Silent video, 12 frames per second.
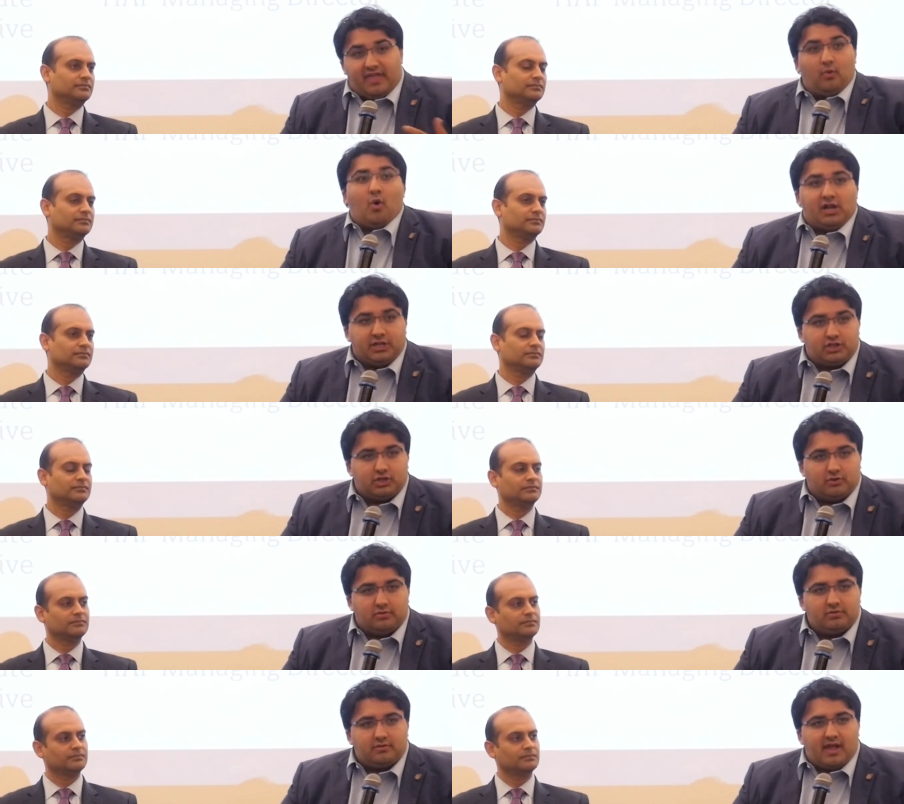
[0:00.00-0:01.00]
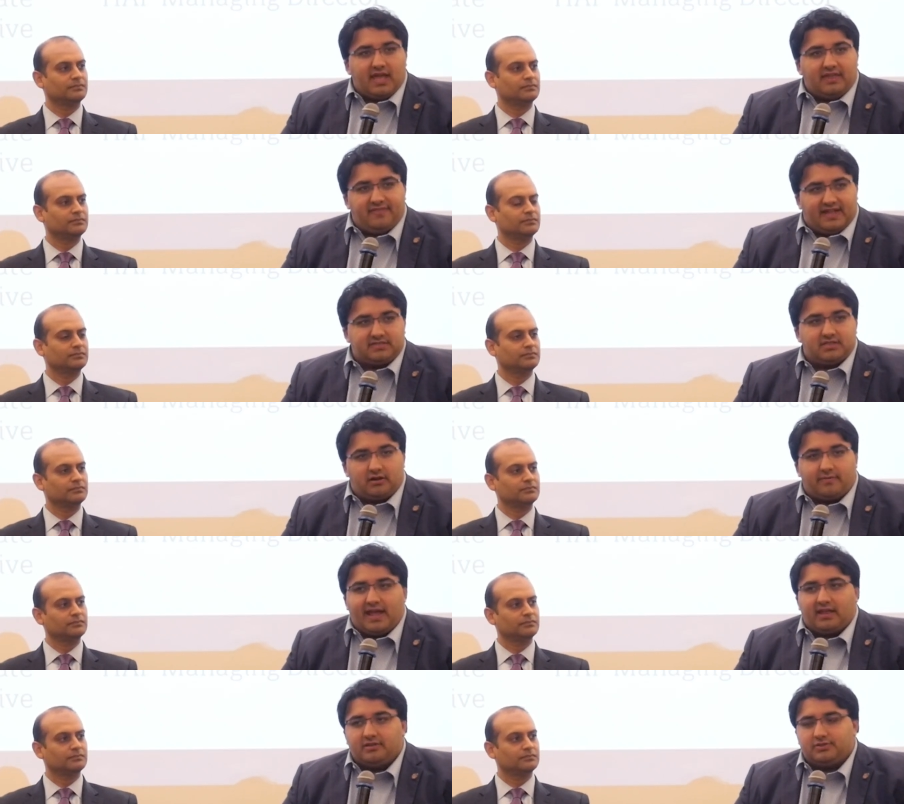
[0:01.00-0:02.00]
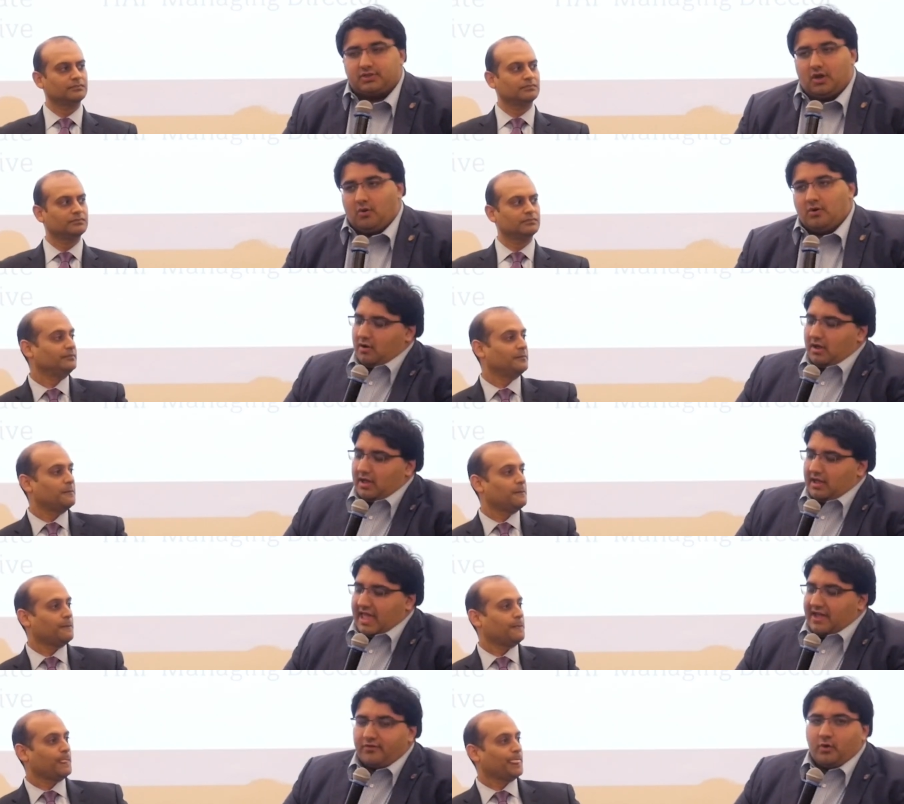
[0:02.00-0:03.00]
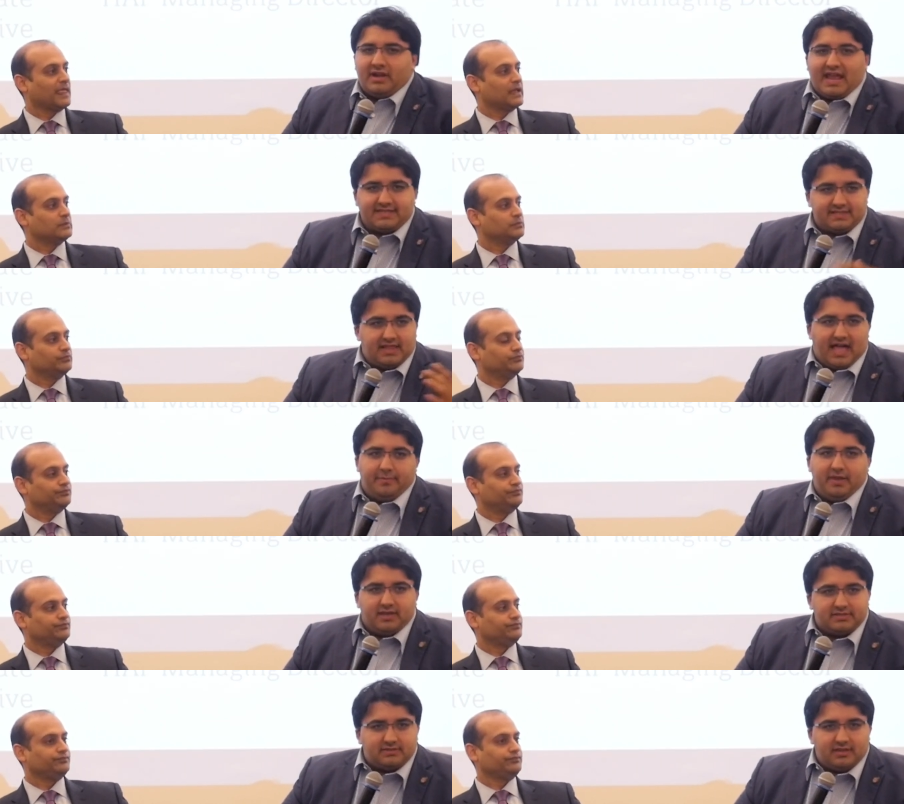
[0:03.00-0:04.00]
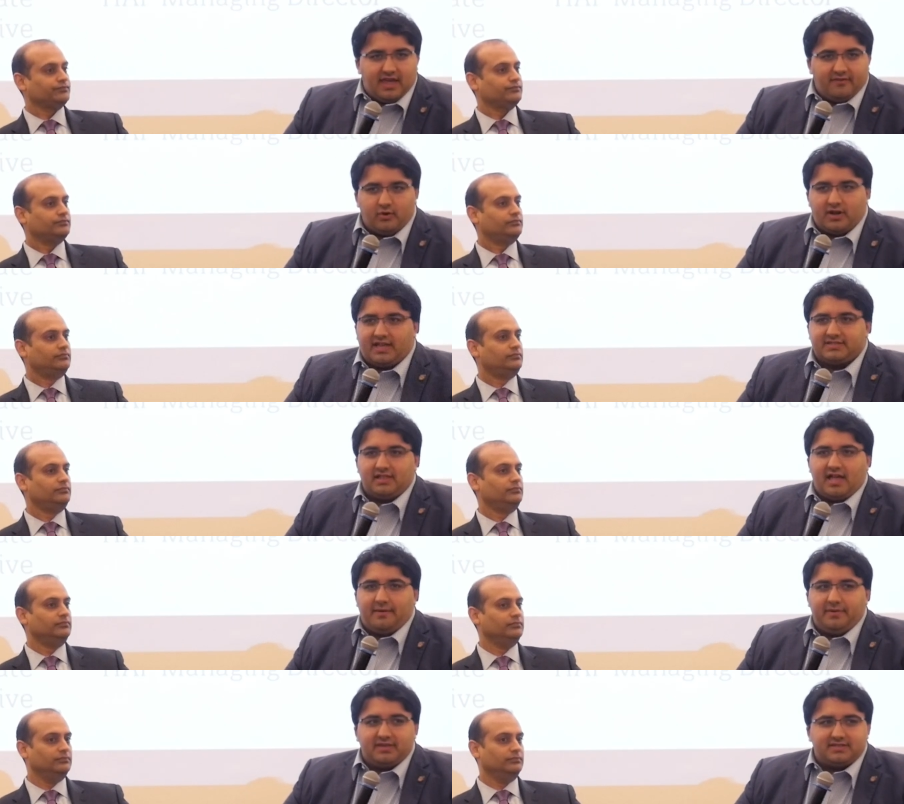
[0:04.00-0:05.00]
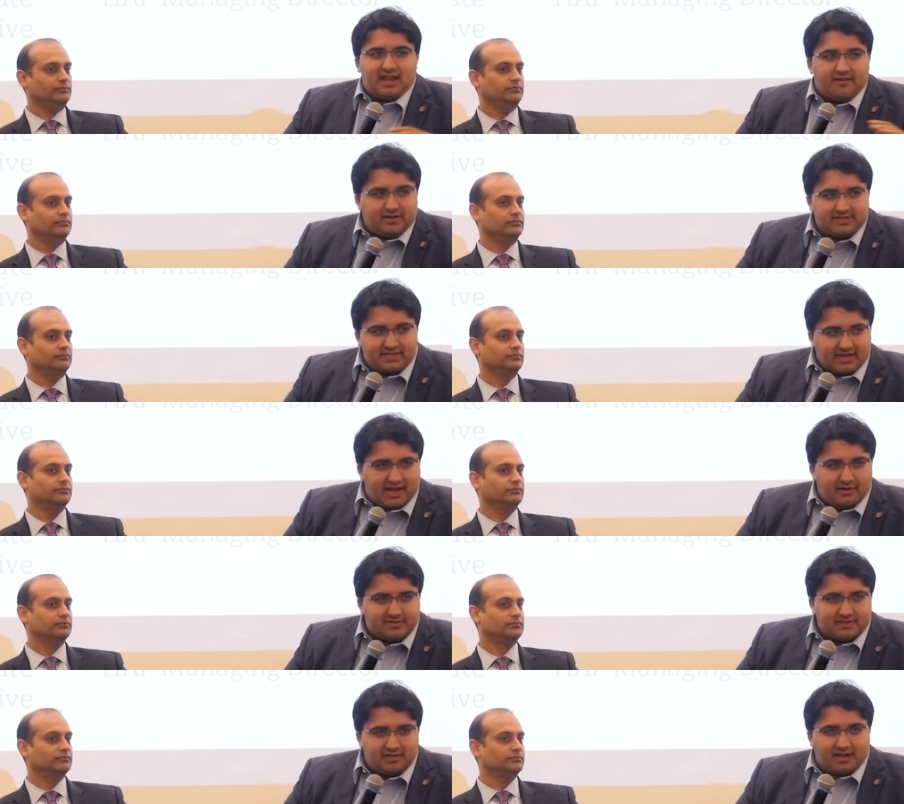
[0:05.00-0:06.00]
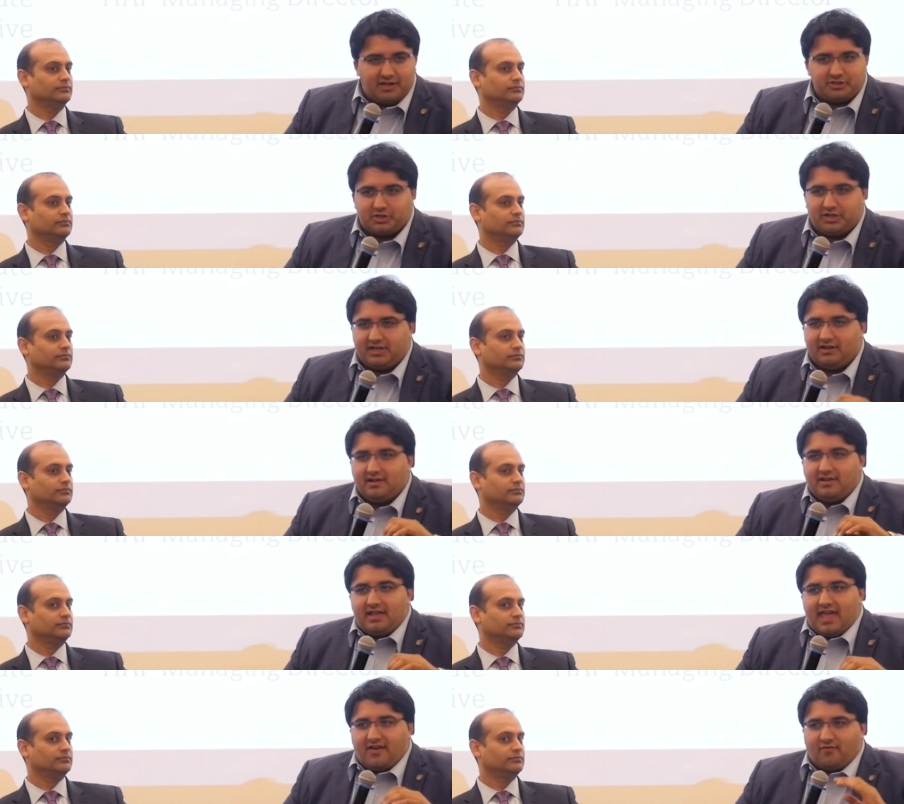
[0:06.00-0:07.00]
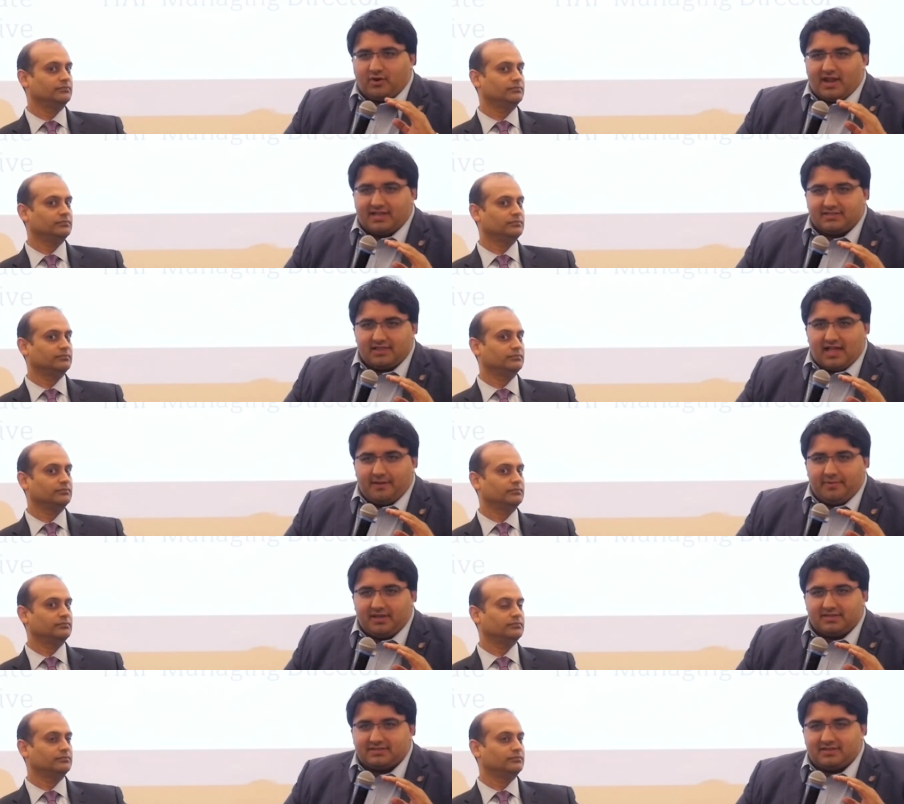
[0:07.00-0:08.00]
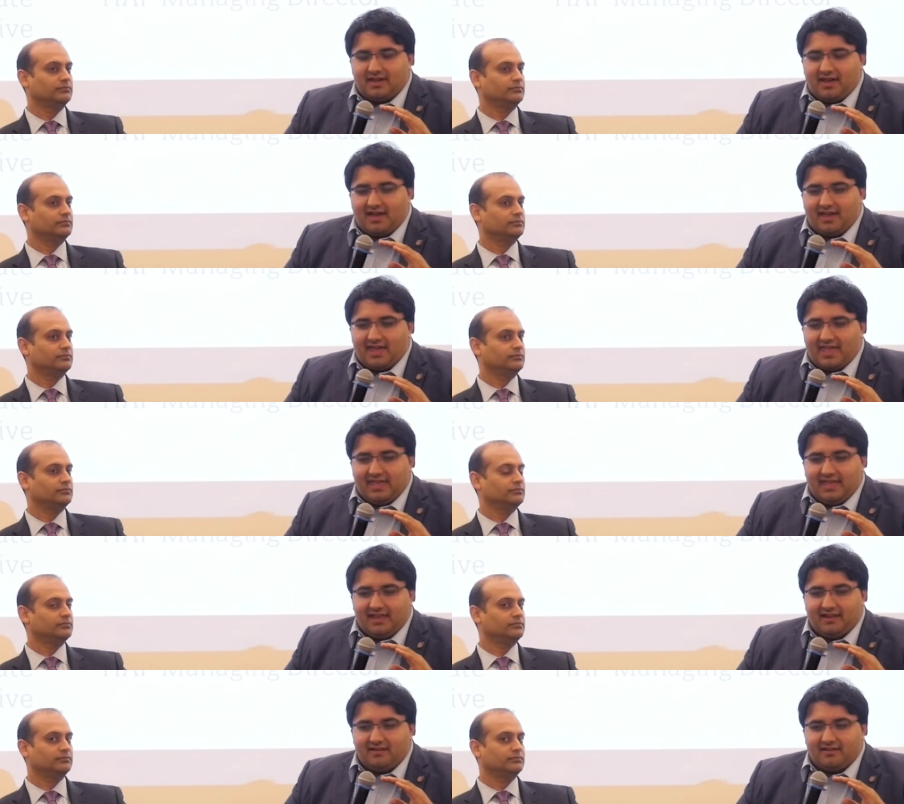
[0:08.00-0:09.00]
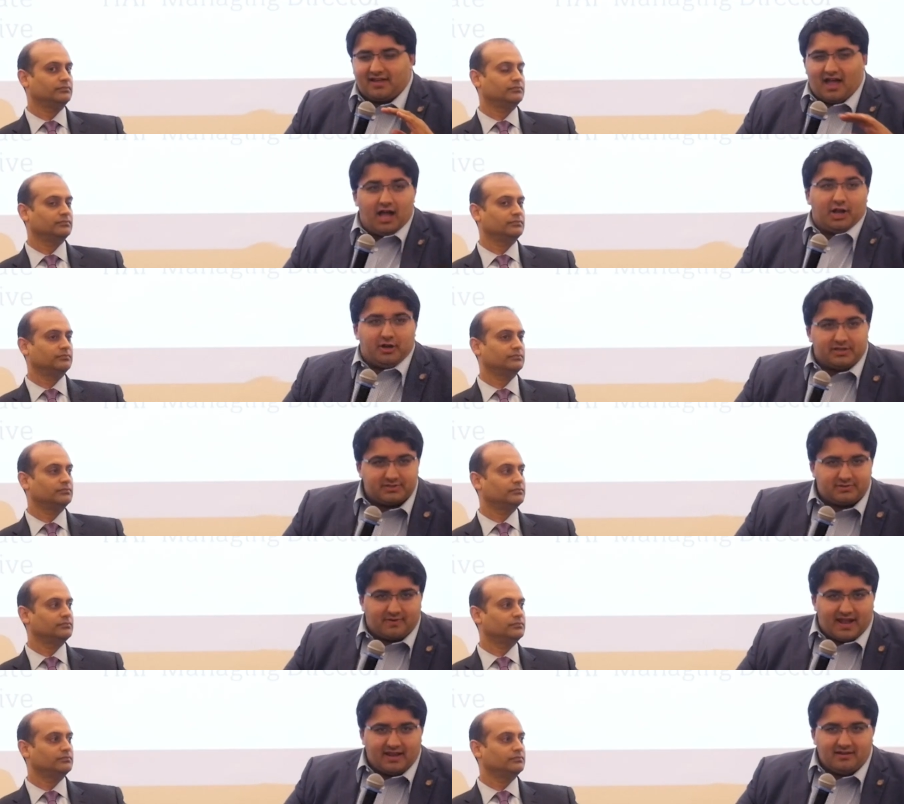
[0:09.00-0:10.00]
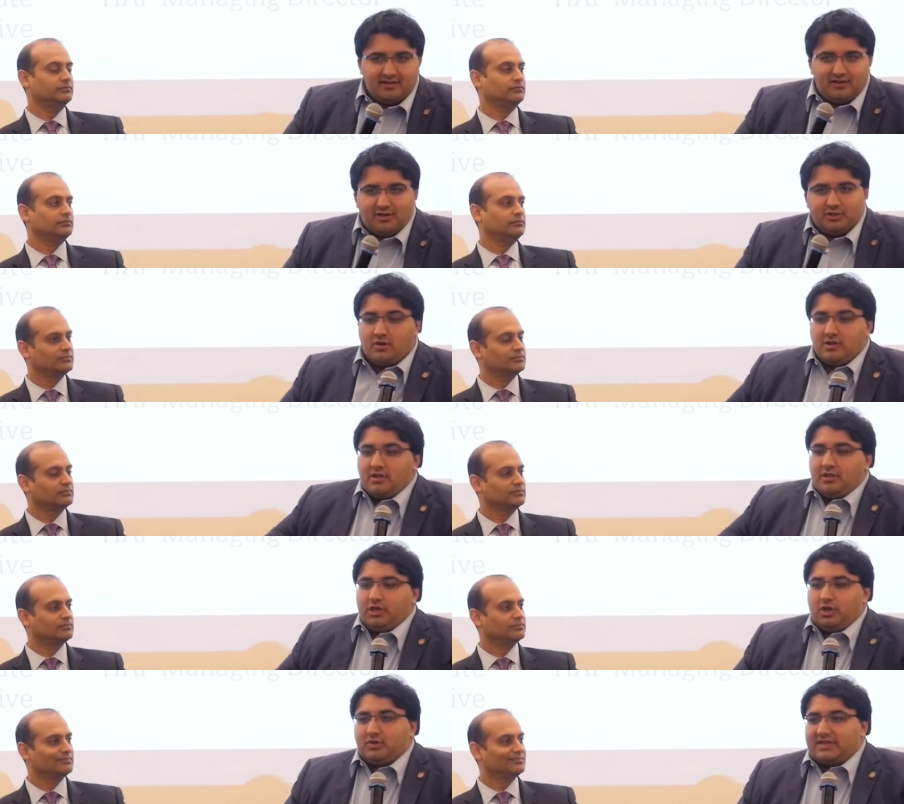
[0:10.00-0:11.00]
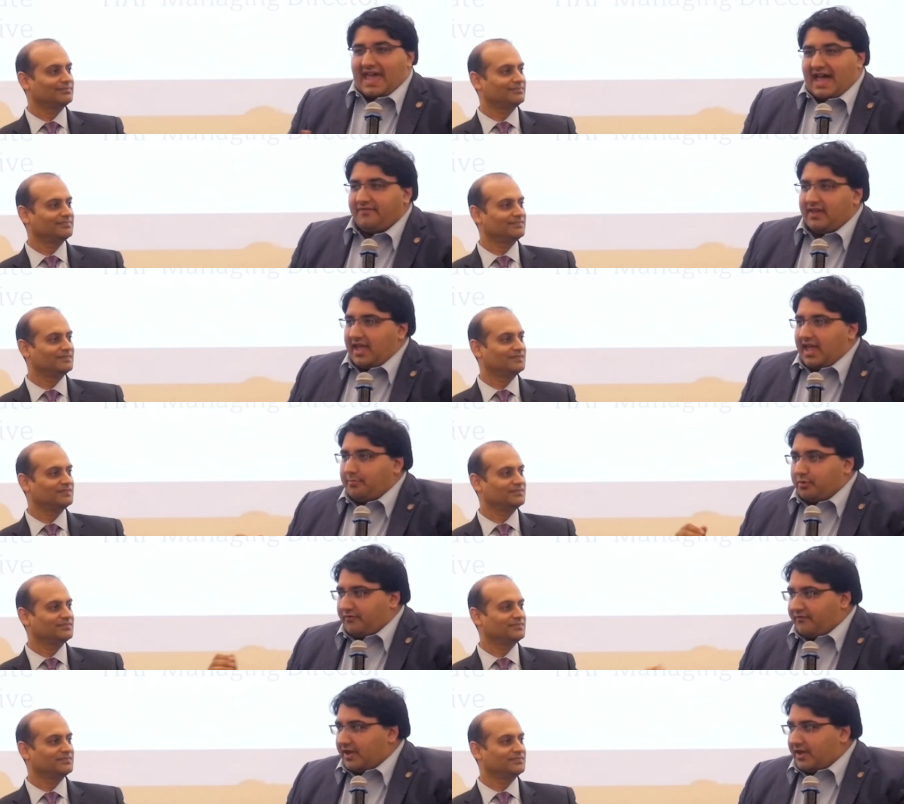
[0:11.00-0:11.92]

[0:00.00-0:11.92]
Speaker 1: how they wanted to, right? And that's their right. And so, you know, everyone has a lobbyist. Everyone has a lobbyist in every state house in the country. Everyone has a lobbyist uh, in Congress, right? So, you know, to have a, a